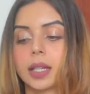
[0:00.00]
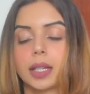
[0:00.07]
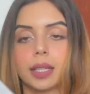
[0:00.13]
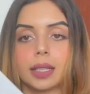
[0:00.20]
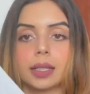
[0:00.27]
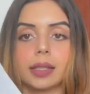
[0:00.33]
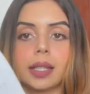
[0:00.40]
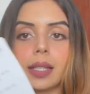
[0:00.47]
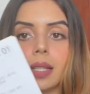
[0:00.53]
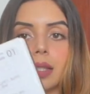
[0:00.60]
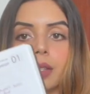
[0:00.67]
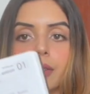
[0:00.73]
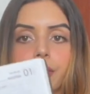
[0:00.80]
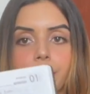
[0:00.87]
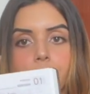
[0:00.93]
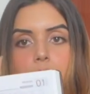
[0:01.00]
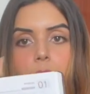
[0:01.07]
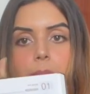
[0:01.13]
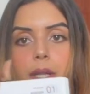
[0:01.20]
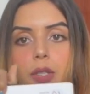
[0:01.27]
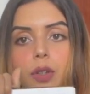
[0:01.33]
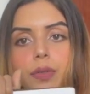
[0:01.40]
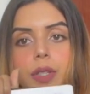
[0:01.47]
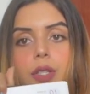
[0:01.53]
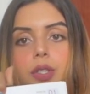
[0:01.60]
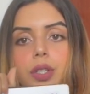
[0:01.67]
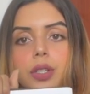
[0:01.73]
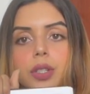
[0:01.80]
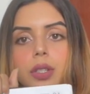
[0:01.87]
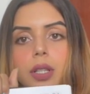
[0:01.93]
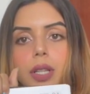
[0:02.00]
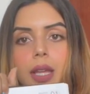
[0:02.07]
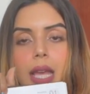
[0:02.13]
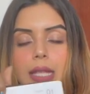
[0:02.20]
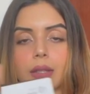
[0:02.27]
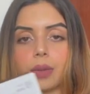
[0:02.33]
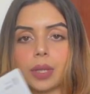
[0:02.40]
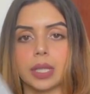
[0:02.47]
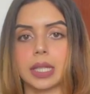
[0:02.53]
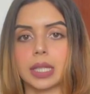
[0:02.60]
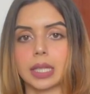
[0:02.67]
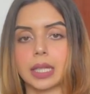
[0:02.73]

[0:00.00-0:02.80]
this is the first page of this journal. As you can see,